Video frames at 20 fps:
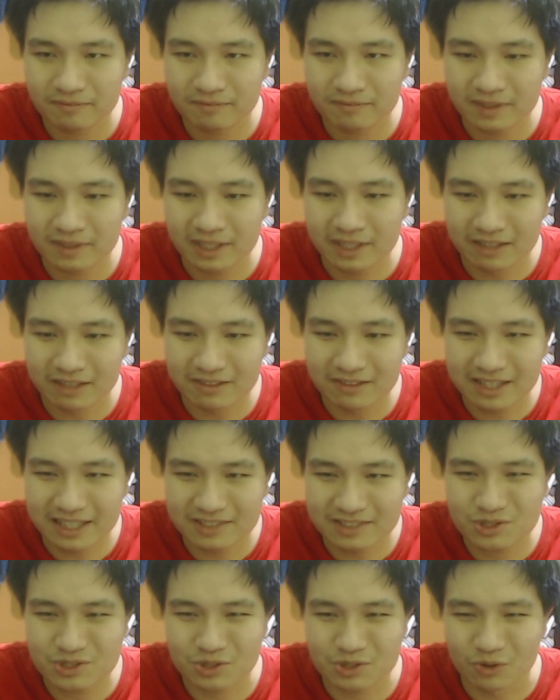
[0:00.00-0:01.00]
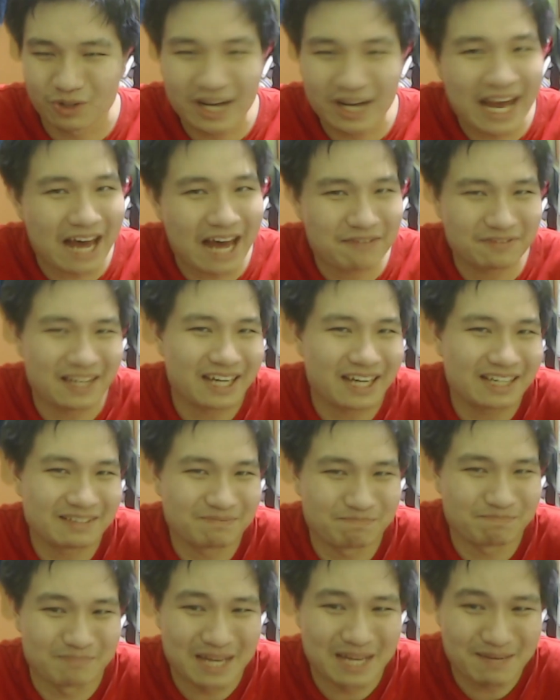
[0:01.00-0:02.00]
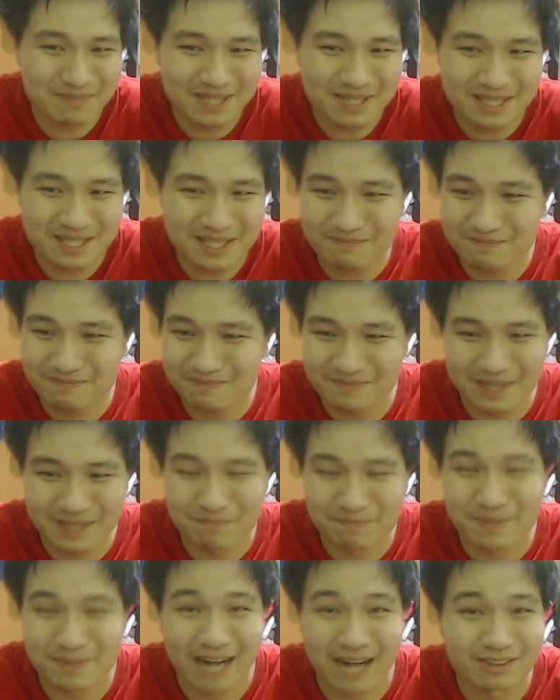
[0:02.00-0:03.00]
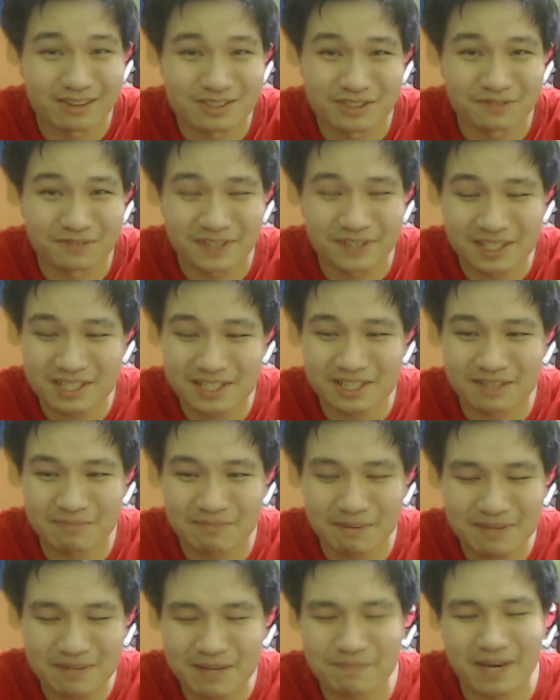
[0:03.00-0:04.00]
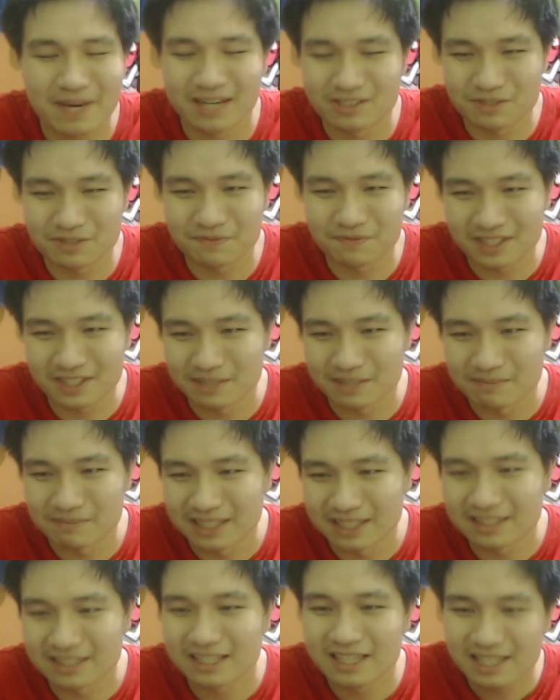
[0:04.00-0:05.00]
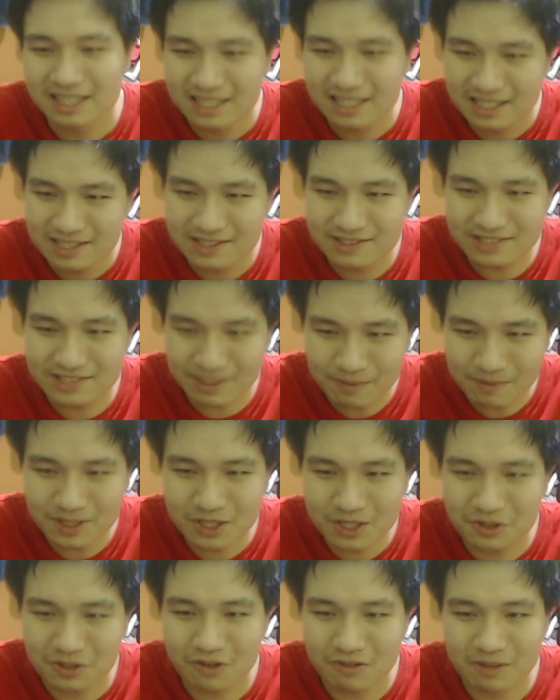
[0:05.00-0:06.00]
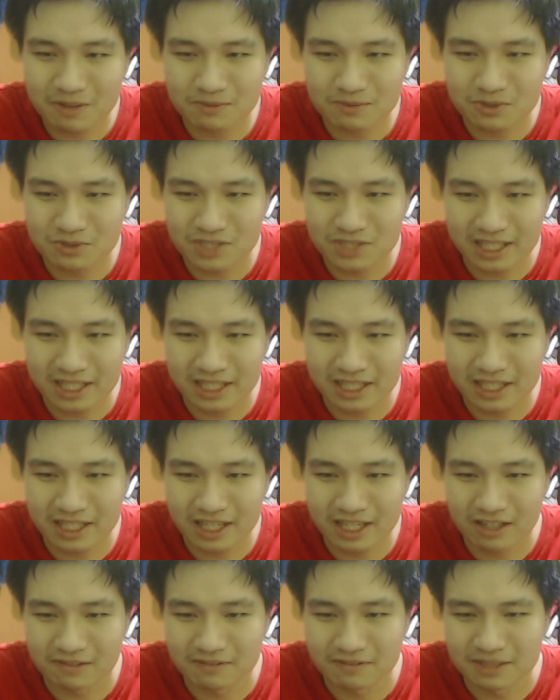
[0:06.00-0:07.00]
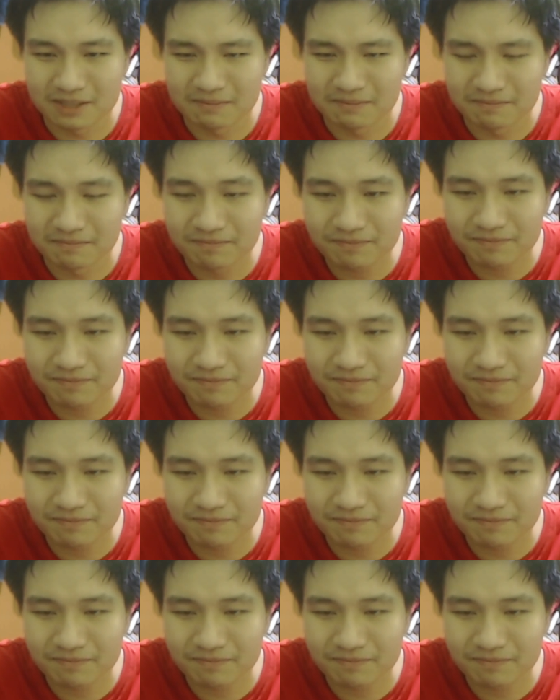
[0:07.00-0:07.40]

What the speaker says: And now they sort of have like maybe a parental figure, maybe not a parental figure, but someone grown up to taking care of them.